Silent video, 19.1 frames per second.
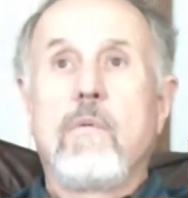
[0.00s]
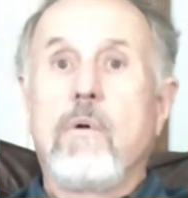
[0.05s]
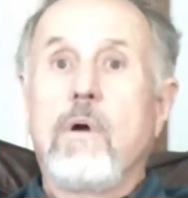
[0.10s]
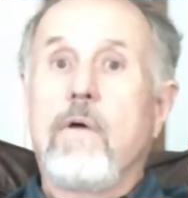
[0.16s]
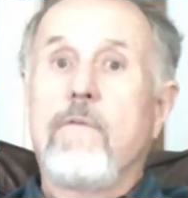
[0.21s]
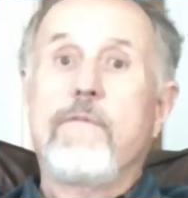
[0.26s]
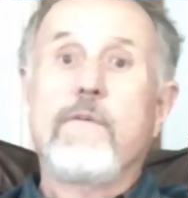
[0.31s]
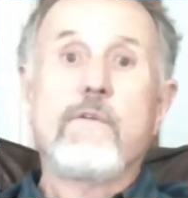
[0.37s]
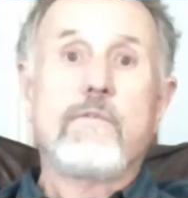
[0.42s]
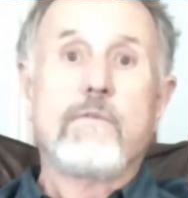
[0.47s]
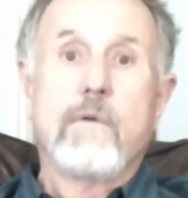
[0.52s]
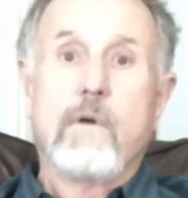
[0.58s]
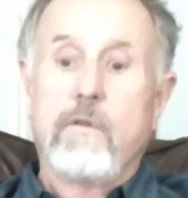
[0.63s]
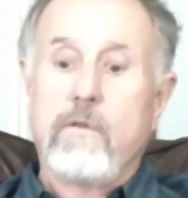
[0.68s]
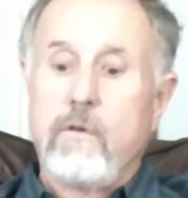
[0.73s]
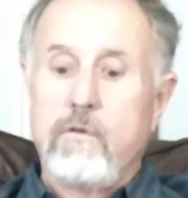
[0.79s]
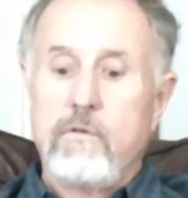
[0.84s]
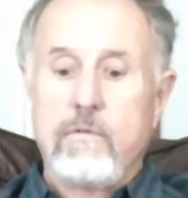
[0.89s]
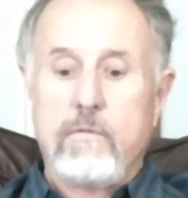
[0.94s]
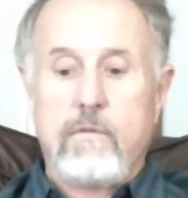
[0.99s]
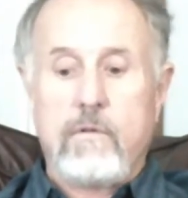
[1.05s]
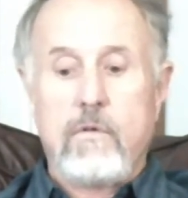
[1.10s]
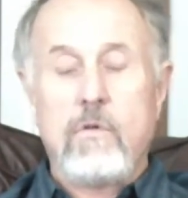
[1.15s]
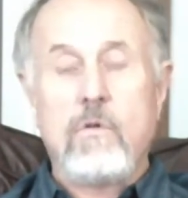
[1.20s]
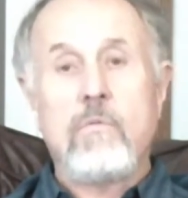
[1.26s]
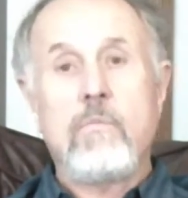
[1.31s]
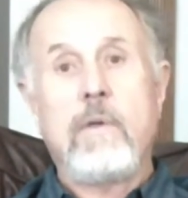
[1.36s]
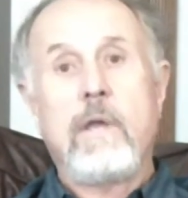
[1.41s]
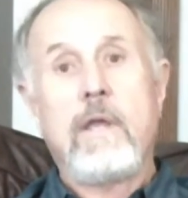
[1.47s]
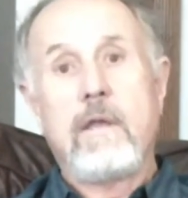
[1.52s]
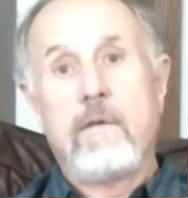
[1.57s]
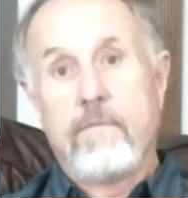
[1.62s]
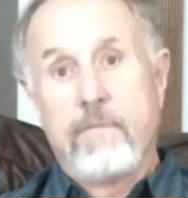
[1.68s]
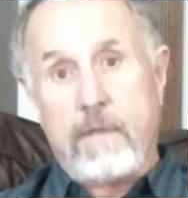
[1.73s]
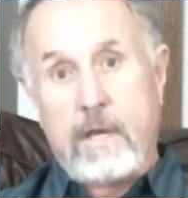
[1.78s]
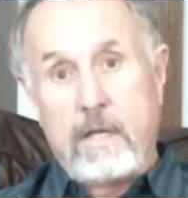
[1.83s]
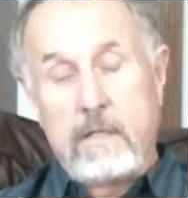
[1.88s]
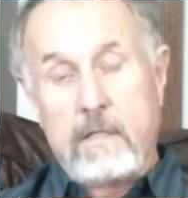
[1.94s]
well, first of all, those of you who may
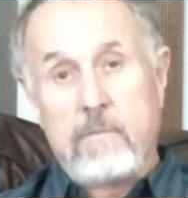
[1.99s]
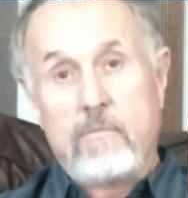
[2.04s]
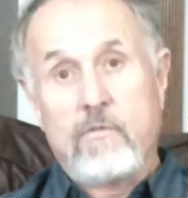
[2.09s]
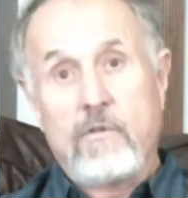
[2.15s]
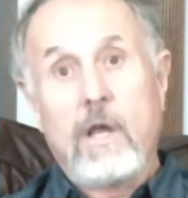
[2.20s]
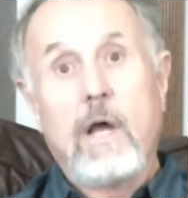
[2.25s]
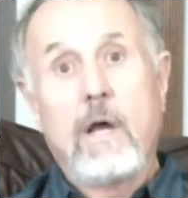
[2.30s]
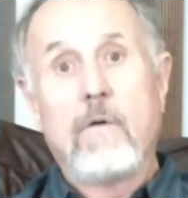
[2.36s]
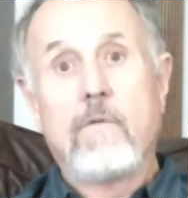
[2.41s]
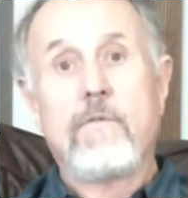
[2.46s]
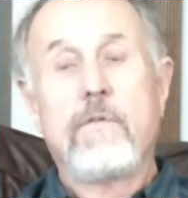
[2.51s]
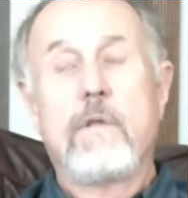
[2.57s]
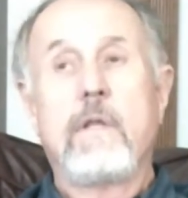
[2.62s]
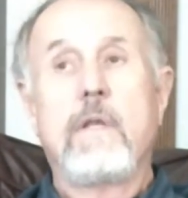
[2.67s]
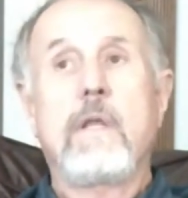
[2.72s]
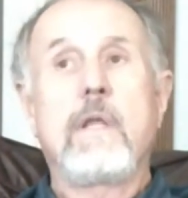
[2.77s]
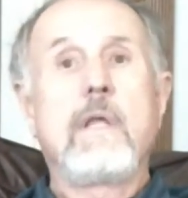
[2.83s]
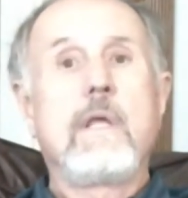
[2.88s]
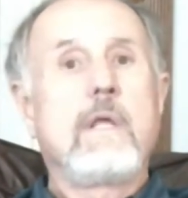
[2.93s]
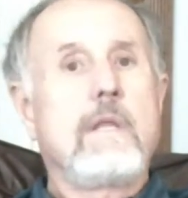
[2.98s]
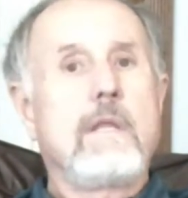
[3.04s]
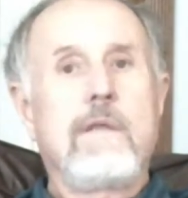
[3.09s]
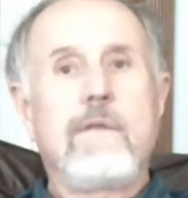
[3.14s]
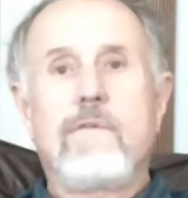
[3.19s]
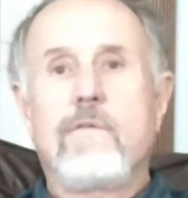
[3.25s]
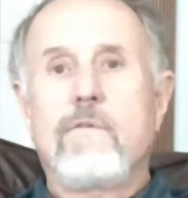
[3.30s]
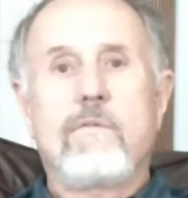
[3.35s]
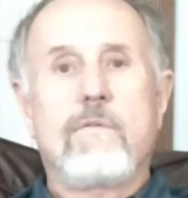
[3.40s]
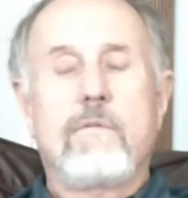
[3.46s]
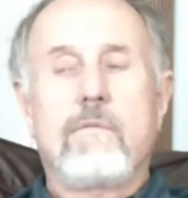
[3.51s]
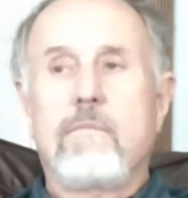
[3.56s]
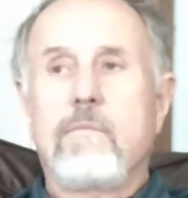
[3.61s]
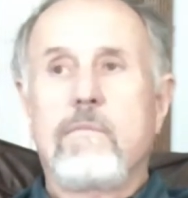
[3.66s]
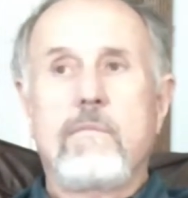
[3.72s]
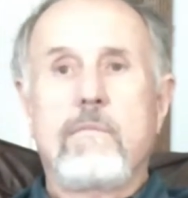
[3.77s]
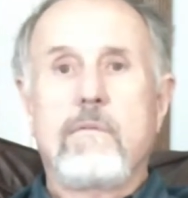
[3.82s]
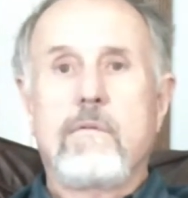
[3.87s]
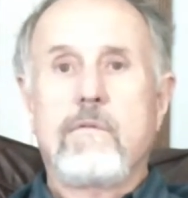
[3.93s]
have thought themselves that this is